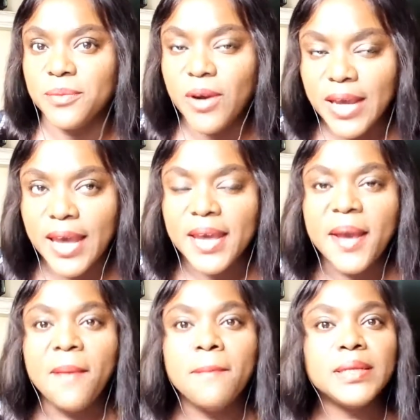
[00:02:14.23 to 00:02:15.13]
Okay,
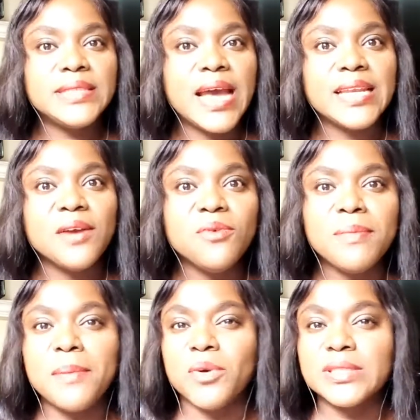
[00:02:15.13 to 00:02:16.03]
but then a
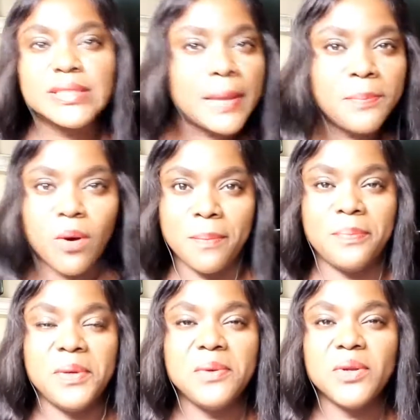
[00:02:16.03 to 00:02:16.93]
woman must step up,
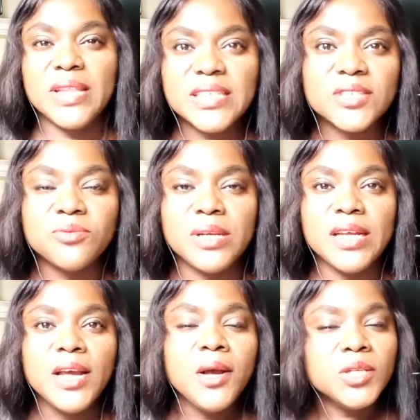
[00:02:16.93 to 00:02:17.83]
you know,
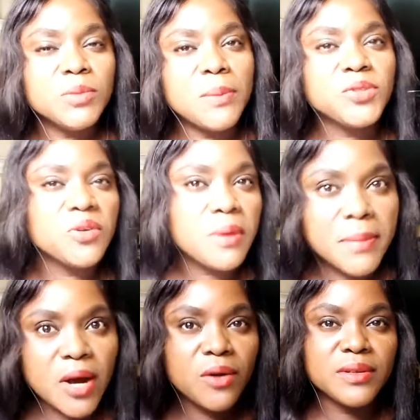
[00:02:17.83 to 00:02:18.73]
necessarily to be able to
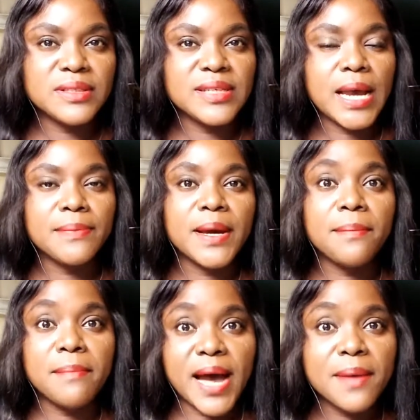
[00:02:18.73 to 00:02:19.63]
remember all the time
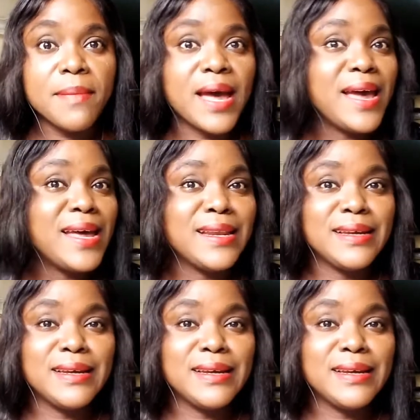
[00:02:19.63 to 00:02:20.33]
that my man.